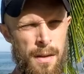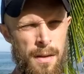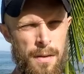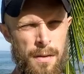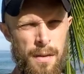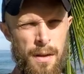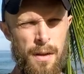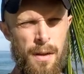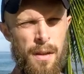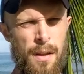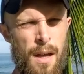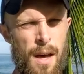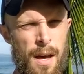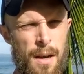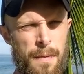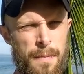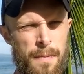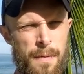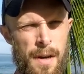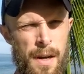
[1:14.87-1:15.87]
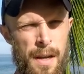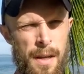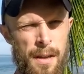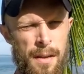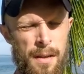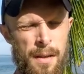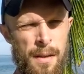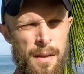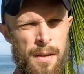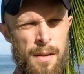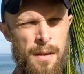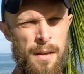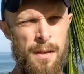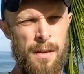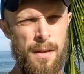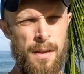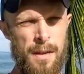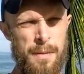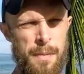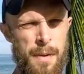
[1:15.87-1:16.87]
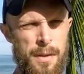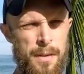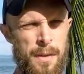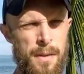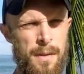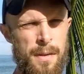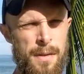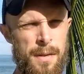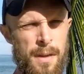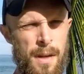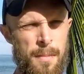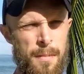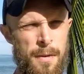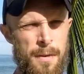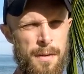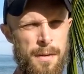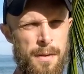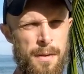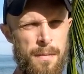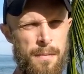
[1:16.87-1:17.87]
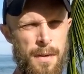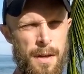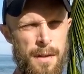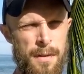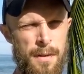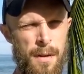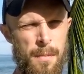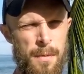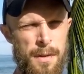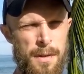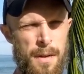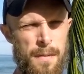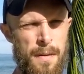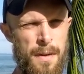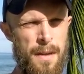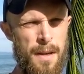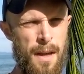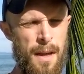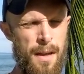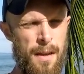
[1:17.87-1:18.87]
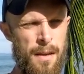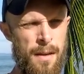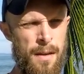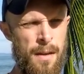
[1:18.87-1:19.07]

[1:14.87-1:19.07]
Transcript: You get a lot of rain, especially in the summers. It rains almost every day.